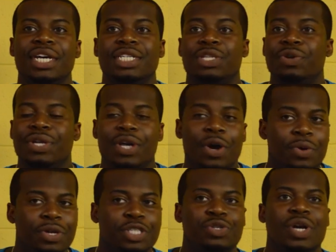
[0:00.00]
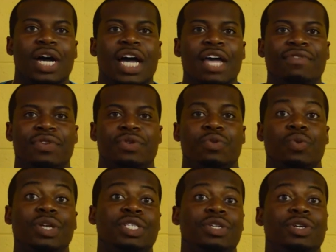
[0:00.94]
so you can hold a drive and
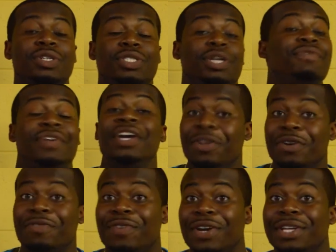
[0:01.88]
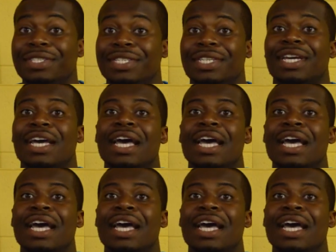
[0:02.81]
register yourself and your friends.